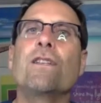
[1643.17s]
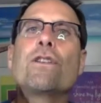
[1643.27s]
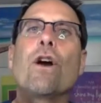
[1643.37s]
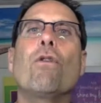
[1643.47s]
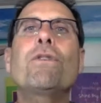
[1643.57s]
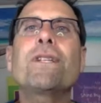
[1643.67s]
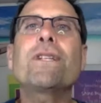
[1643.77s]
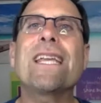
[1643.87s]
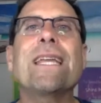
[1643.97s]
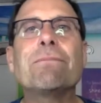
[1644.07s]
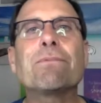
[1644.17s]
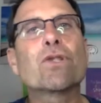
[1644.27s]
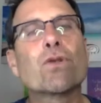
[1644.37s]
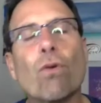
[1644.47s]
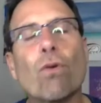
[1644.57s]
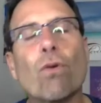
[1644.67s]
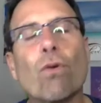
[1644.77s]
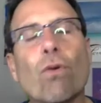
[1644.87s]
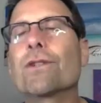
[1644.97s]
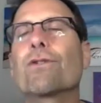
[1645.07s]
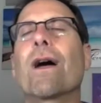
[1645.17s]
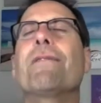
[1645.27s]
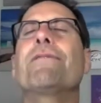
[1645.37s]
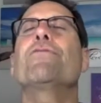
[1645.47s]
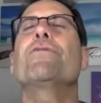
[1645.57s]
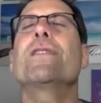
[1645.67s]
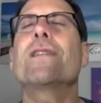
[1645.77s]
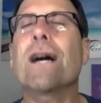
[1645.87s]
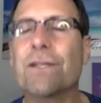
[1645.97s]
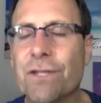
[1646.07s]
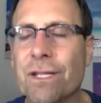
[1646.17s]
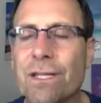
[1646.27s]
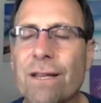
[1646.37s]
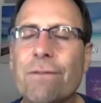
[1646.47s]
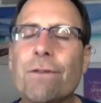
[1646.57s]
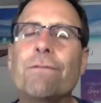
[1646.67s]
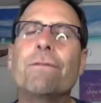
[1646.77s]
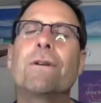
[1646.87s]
Don't keep score. It'll drive you nuts. It'll give you